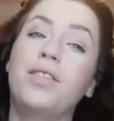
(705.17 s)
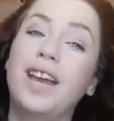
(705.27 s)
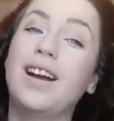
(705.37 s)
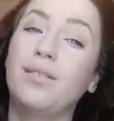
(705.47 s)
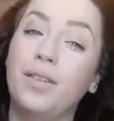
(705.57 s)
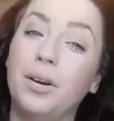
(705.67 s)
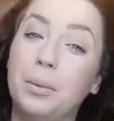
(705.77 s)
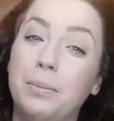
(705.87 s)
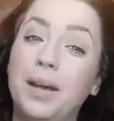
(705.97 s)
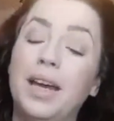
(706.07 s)
They are
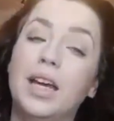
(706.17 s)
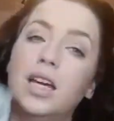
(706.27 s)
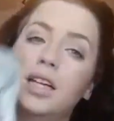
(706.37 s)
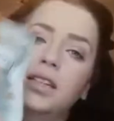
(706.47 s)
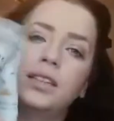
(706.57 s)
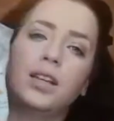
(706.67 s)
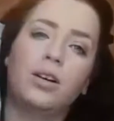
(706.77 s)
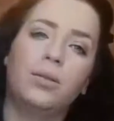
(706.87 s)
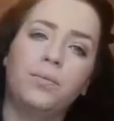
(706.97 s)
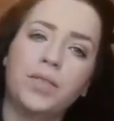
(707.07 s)
very big.
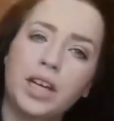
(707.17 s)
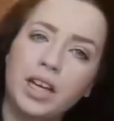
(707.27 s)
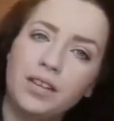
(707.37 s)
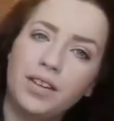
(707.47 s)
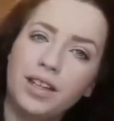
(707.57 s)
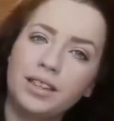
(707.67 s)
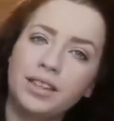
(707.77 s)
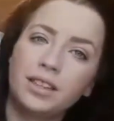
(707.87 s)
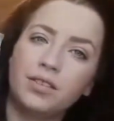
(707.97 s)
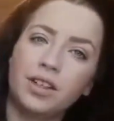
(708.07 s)
So
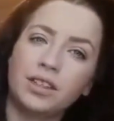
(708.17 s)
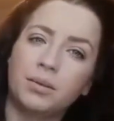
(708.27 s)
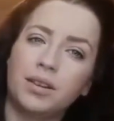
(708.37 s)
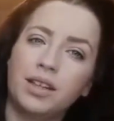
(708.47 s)
this is the first one.